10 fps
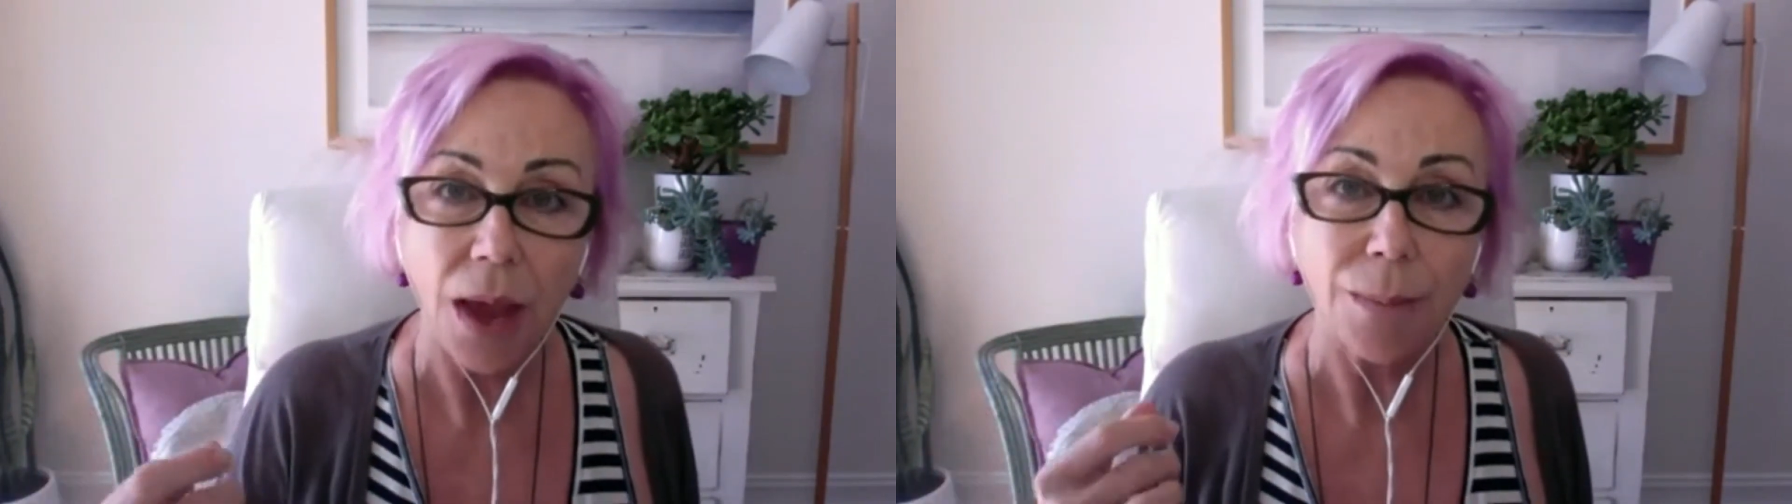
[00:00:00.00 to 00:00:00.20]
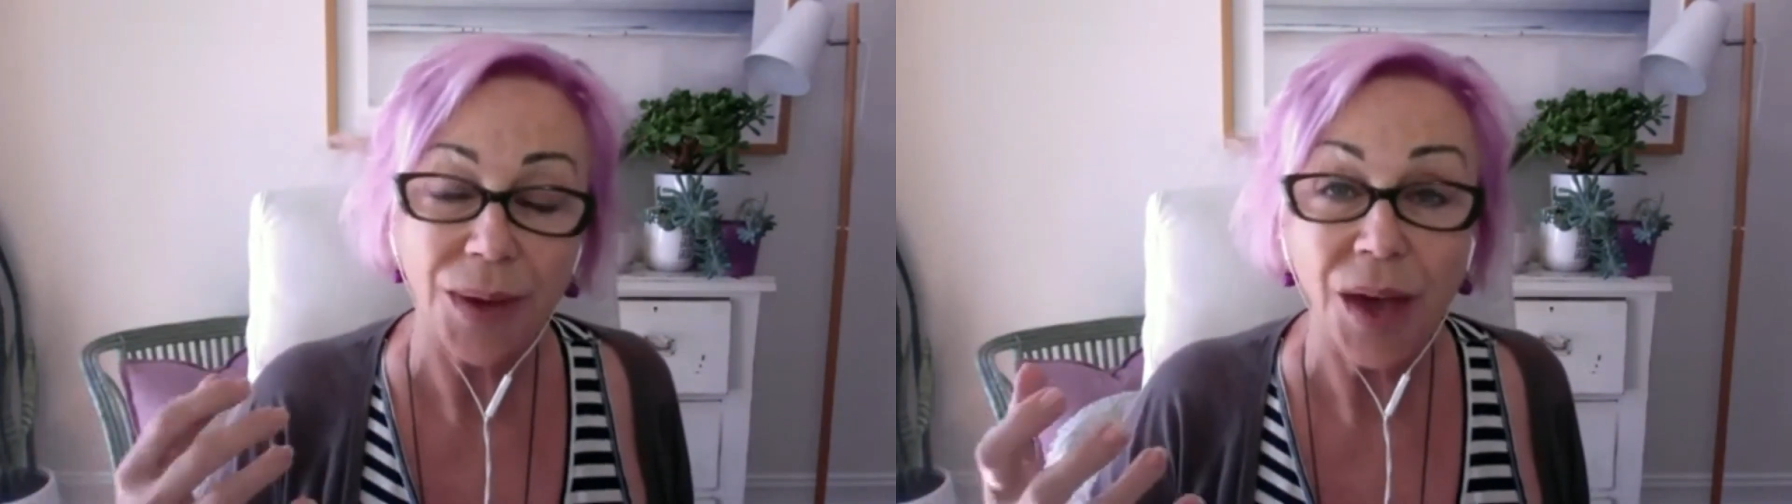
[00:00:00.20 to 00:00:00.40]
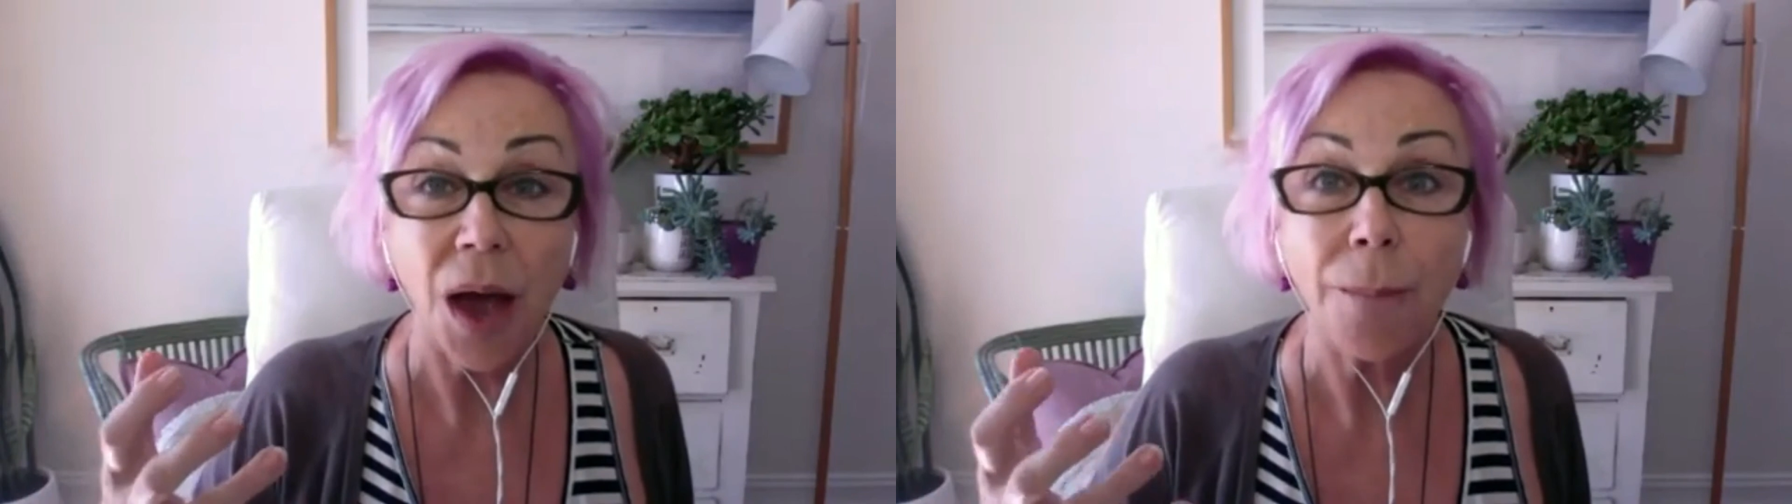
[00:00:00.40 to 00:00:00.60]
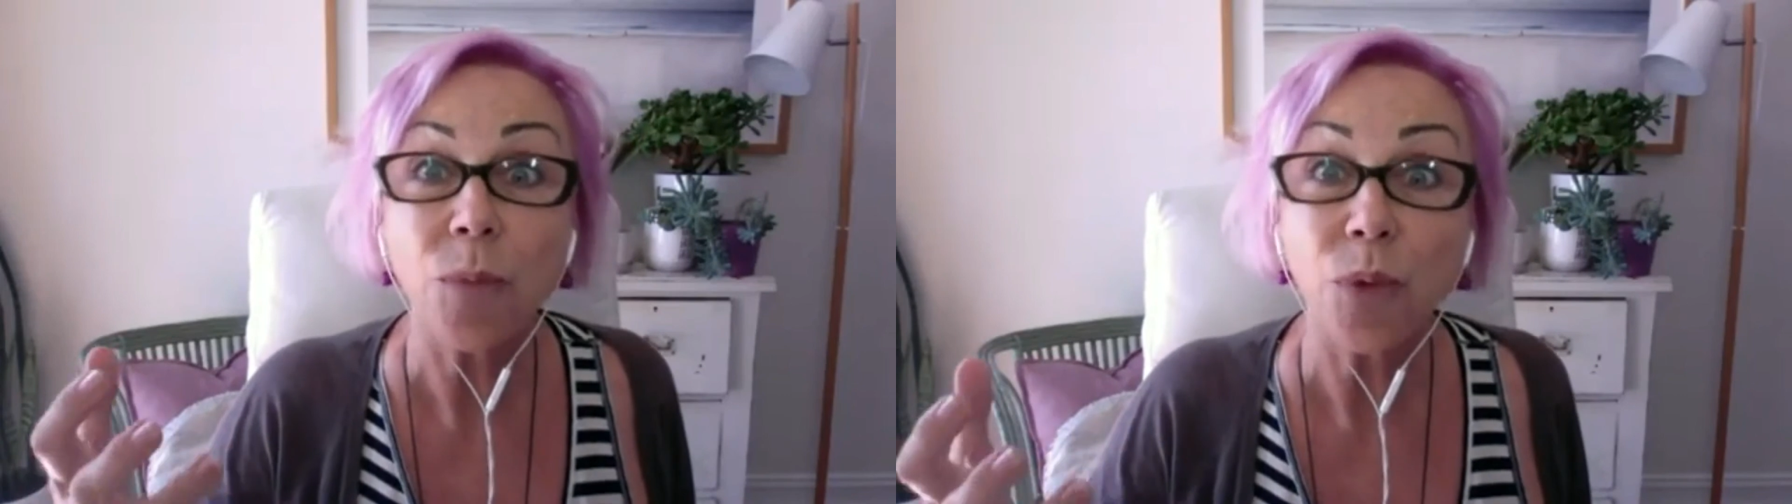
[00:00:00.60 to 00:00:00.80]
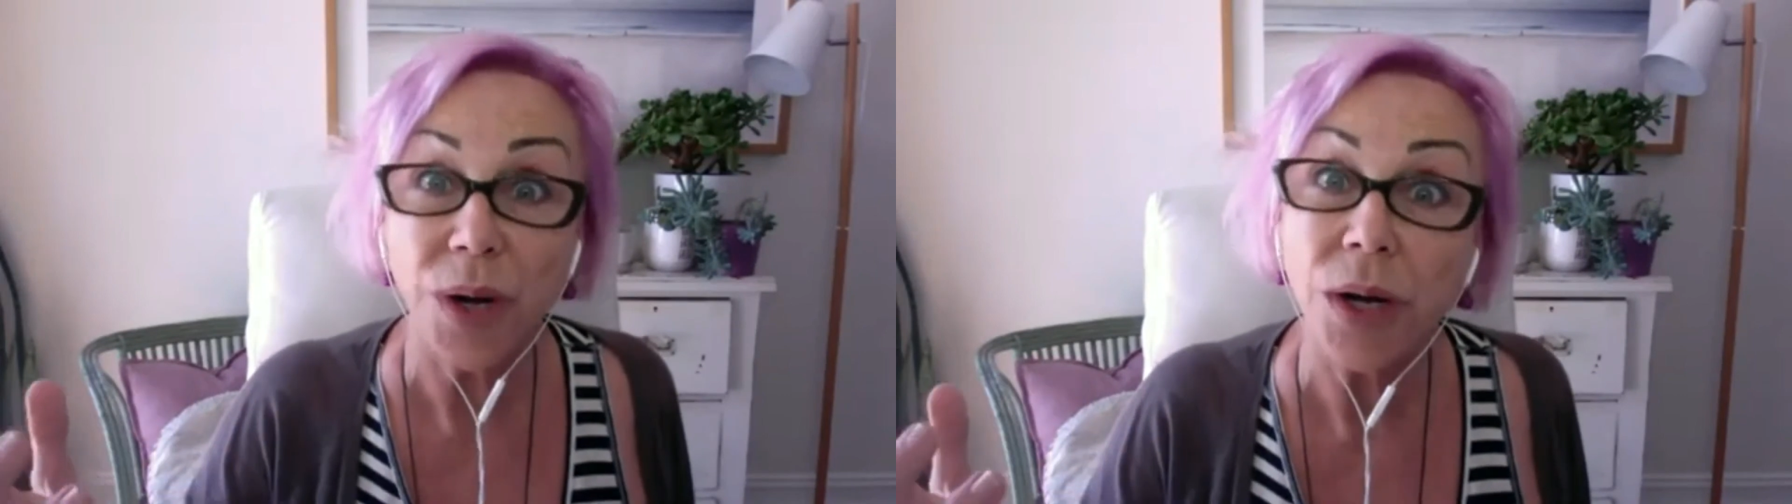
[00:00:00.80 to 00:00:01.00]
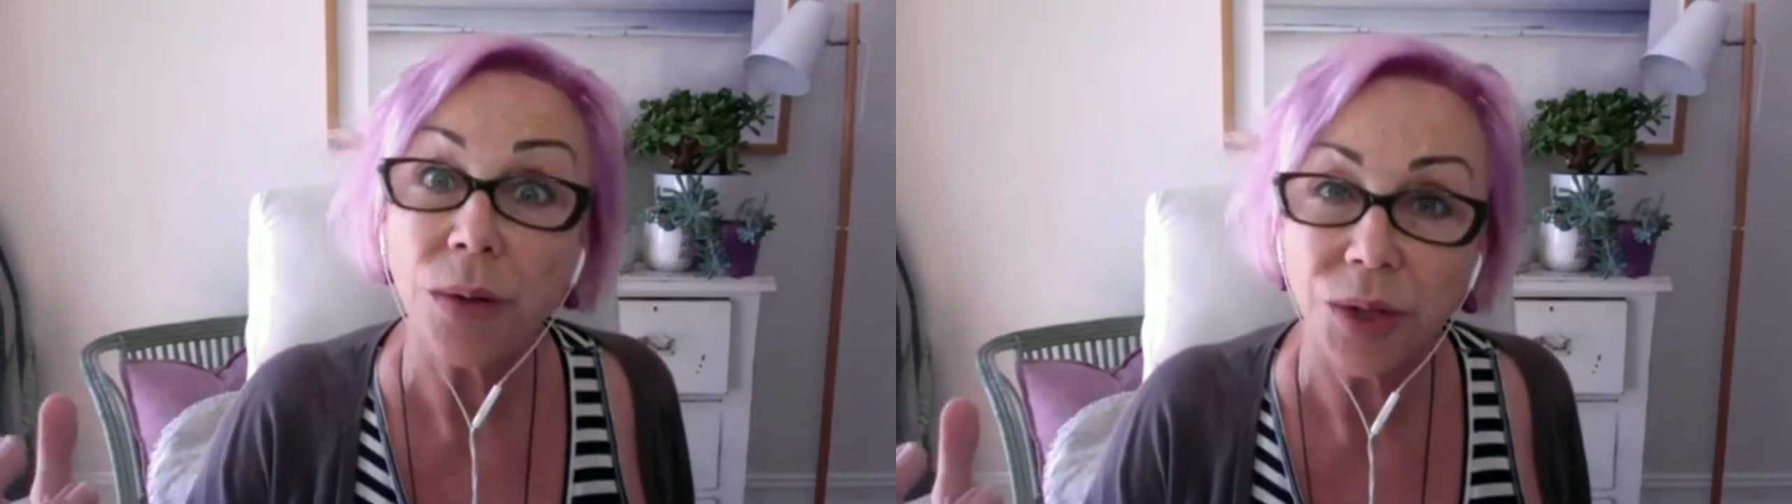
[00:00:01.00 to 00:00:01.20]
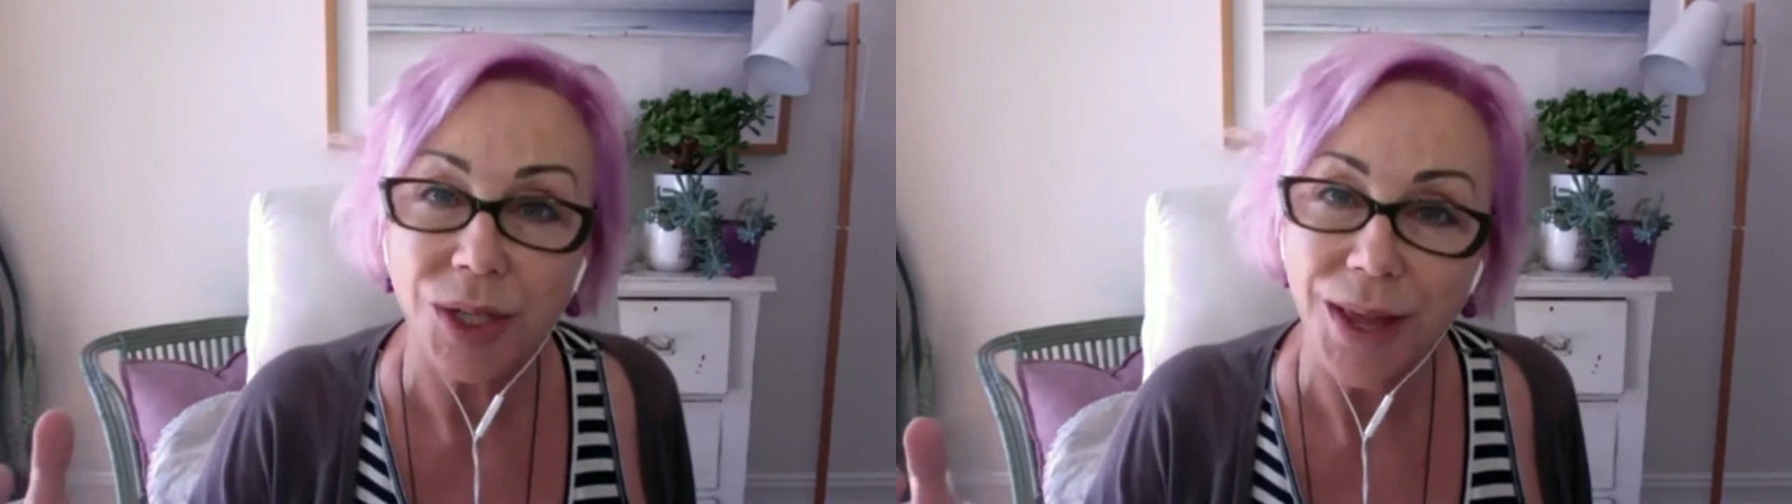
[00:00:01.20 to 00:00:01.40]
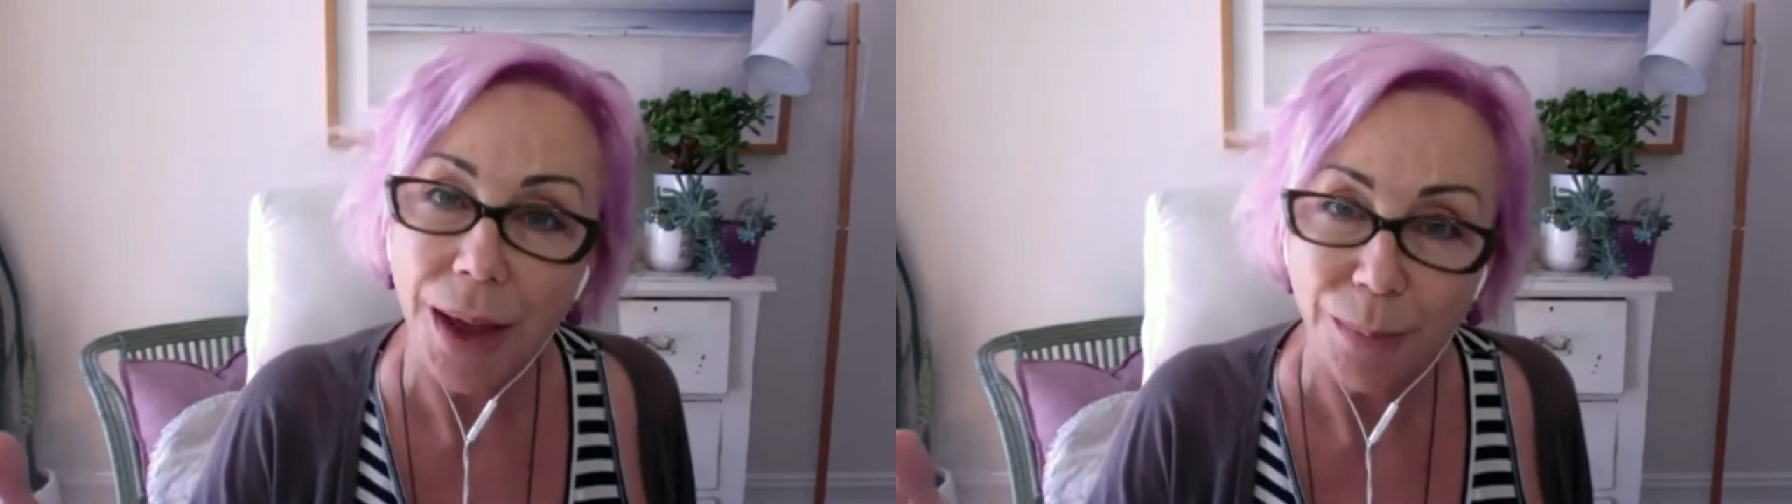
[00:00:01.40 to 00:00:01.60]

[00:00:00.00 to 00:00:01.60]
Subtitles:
Become real to that